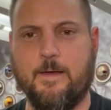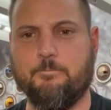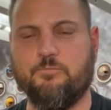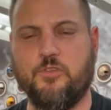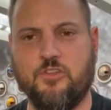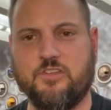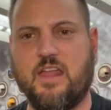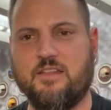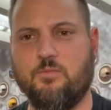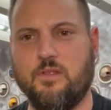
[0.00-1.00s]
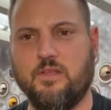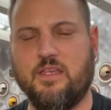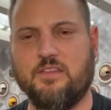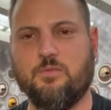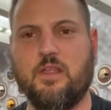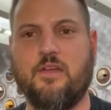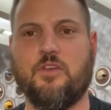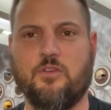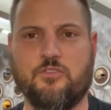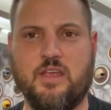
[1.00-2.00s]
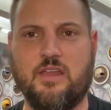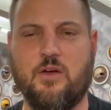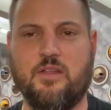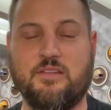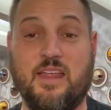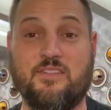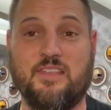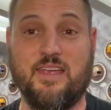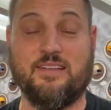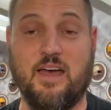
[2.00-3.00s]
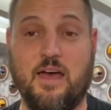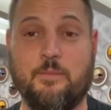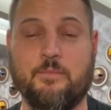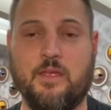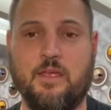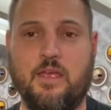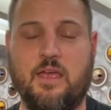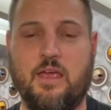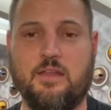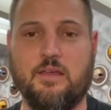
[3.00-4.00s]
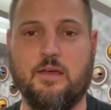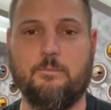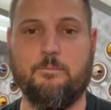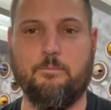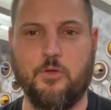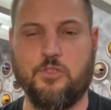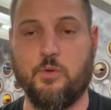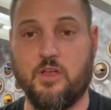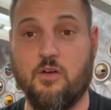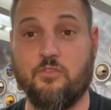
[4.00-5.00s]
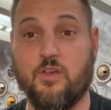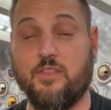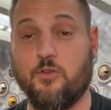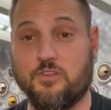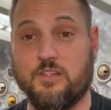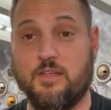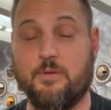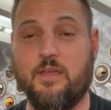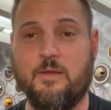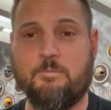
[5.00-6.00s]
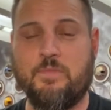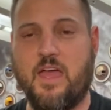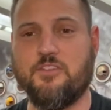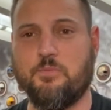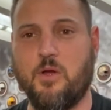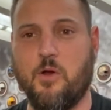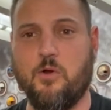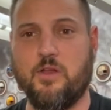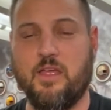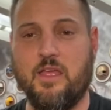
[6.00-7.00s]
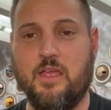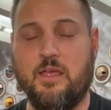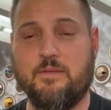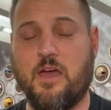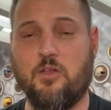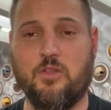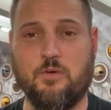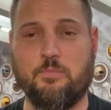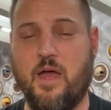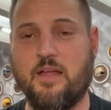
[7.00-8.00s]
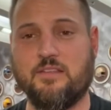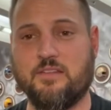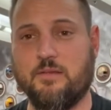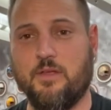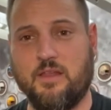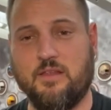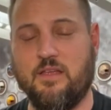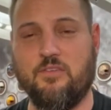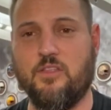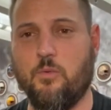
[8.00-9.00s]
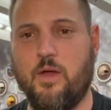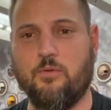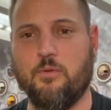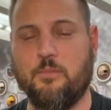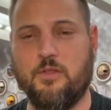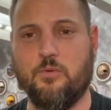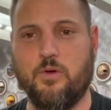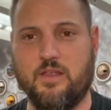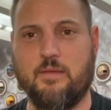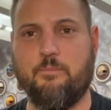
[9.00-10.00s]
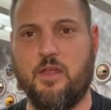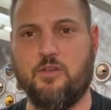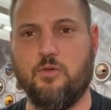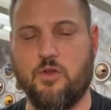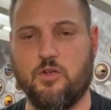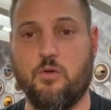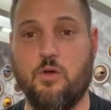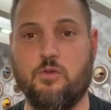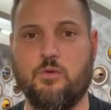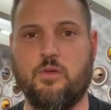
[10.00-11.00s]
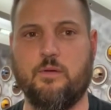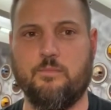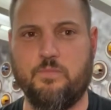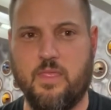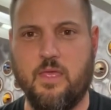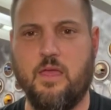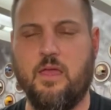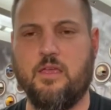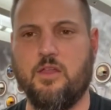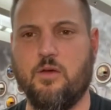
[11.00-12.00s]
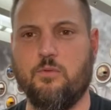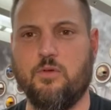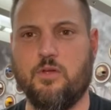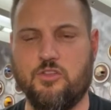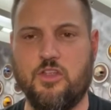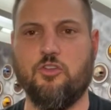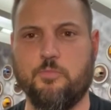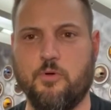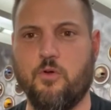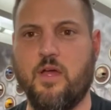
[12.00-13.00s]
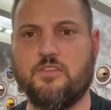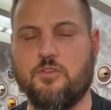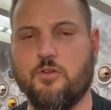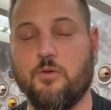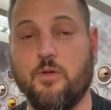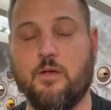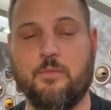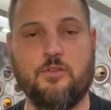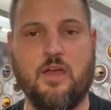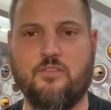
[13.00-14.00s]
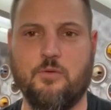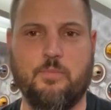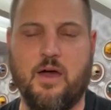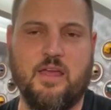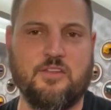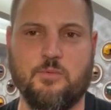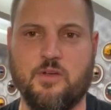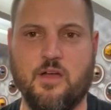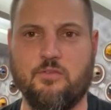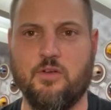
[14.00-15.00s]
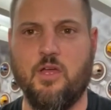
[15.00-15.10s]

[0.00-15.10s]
You just got to kids really have to understand nowadays they have to take time and put their recovery and their sleep as a priority, not only with practicing, but even in the weight room. I mean, you want to get better, you want to grow, you want to, continue to progress in your career. I mean, your body has to recover,